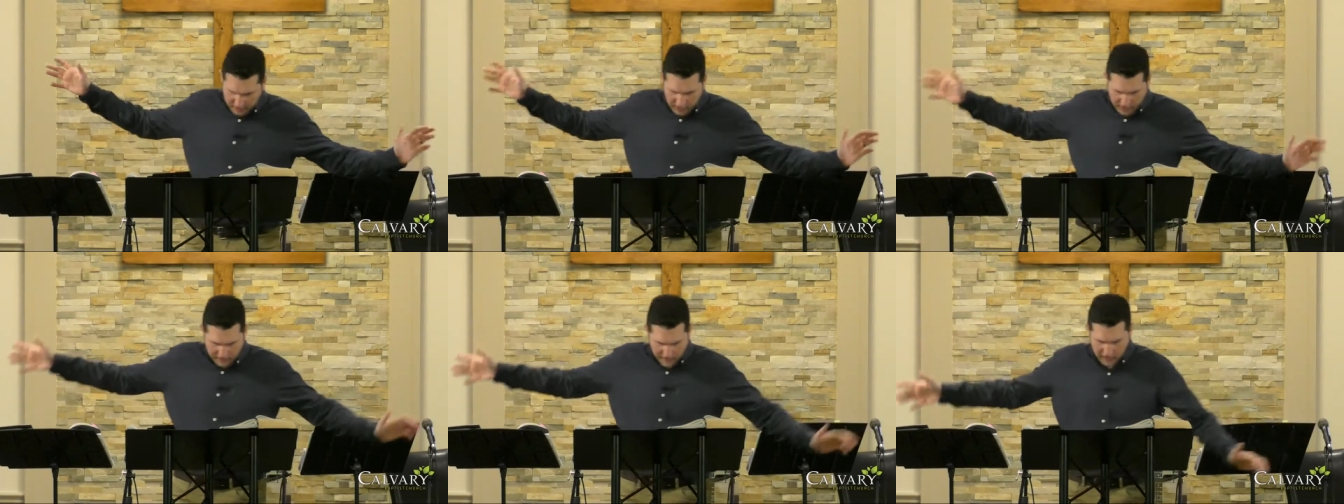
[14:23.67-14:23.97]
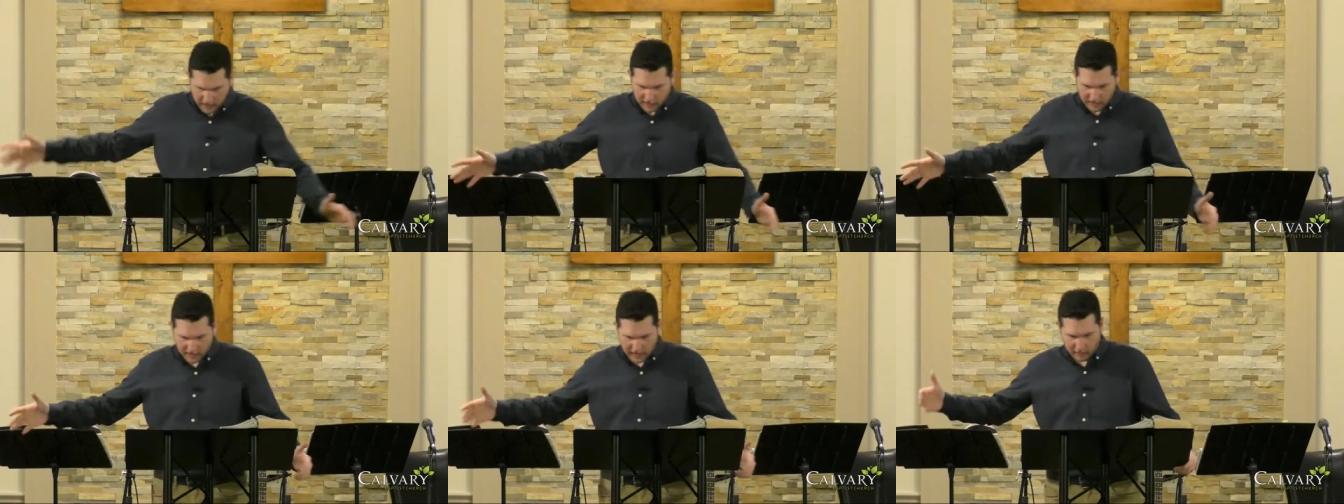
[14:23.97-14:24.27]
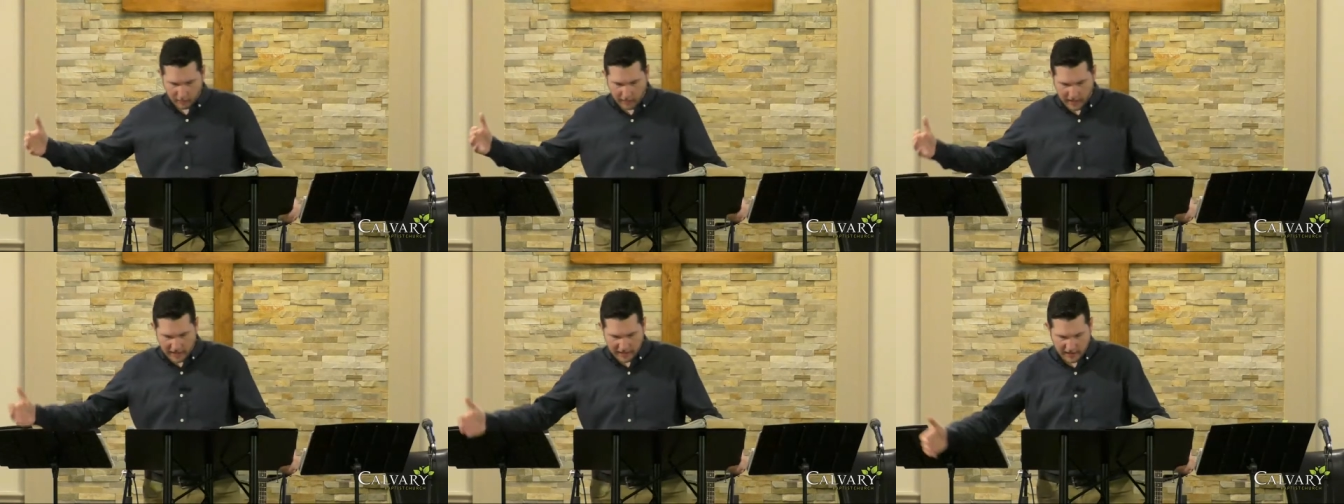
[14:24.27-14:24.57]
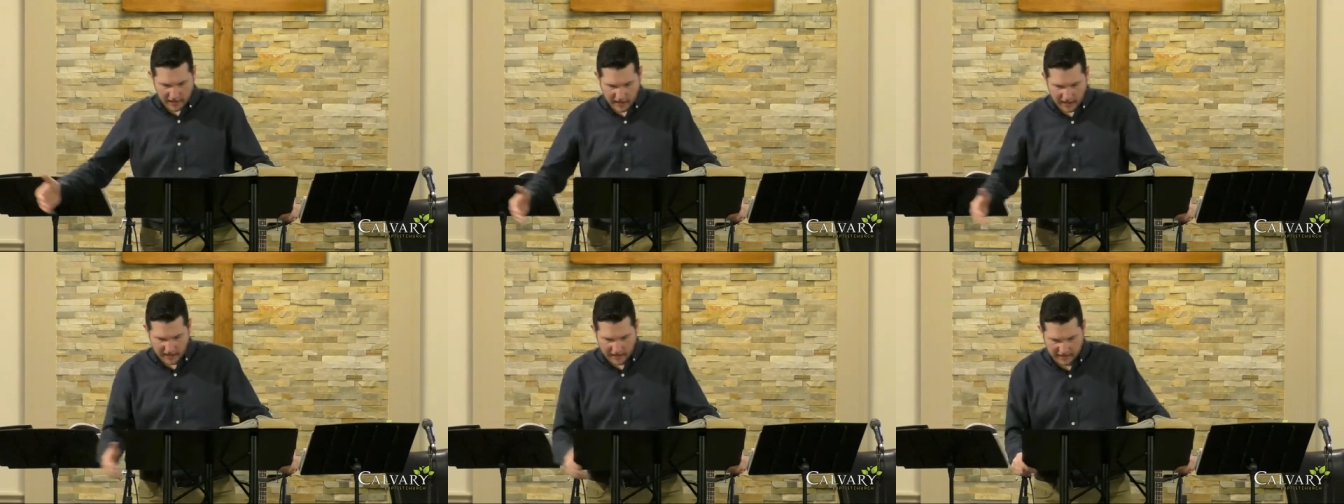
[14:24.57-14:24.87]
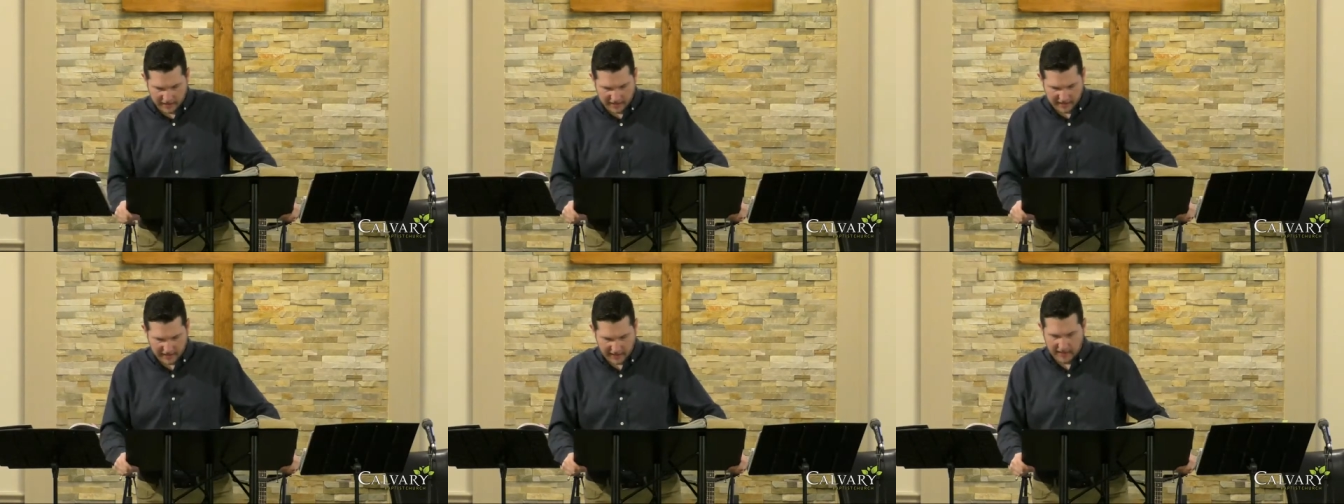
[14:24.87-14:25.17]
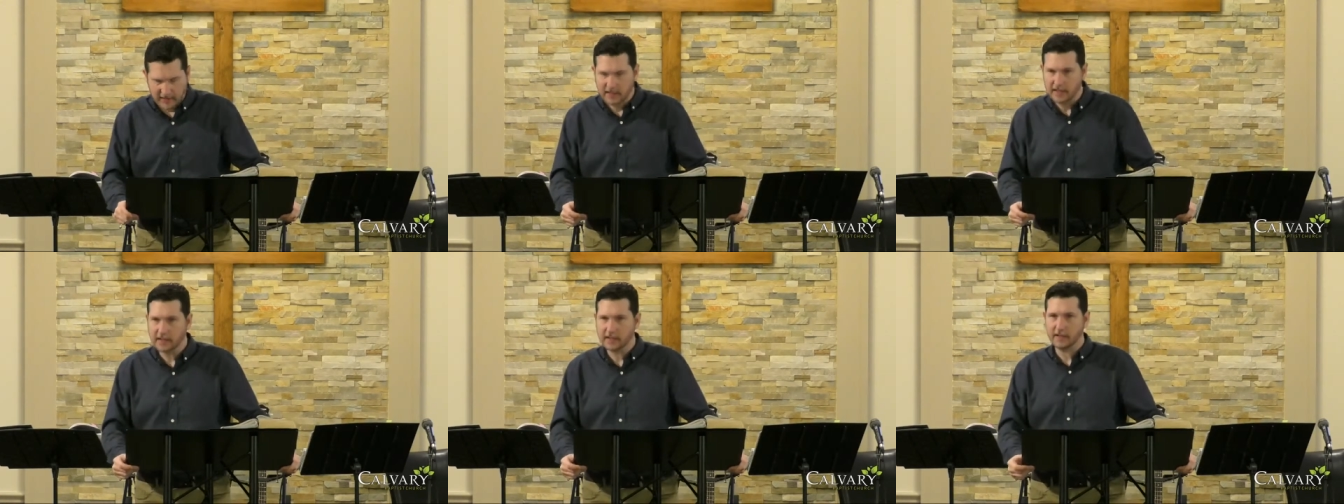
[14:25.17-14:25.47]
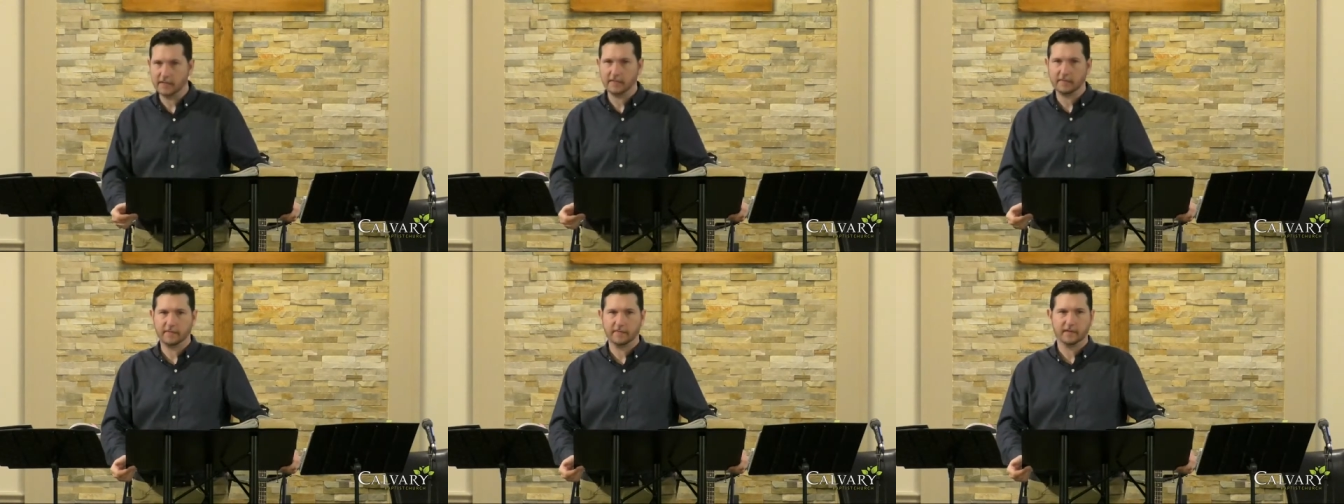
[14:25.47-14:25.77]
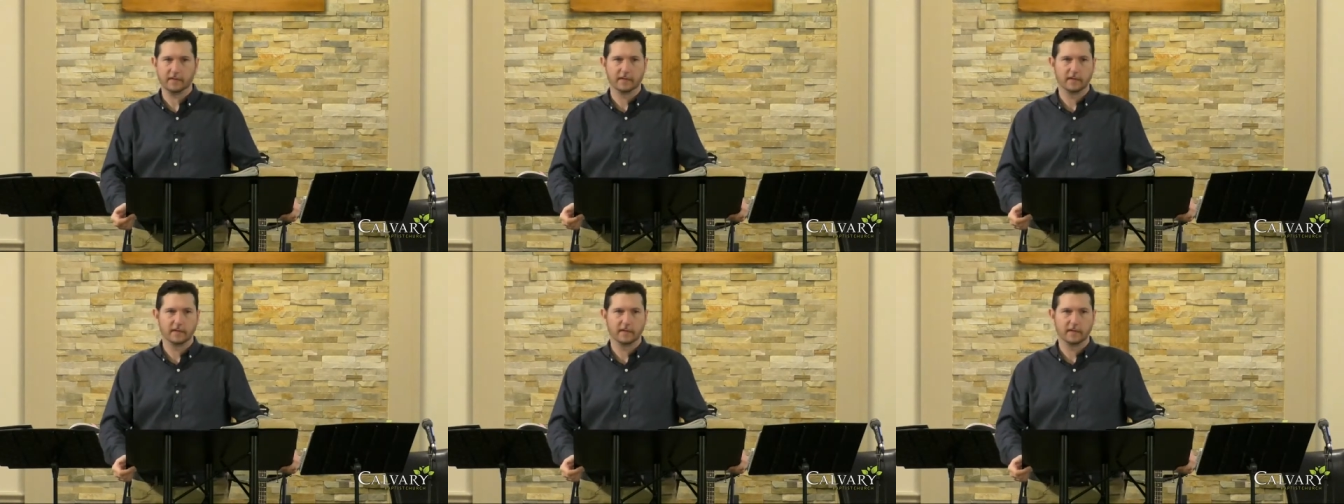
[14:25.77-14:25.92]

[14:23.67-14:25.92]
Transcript: straight. You think, well, that's kind of insensitive.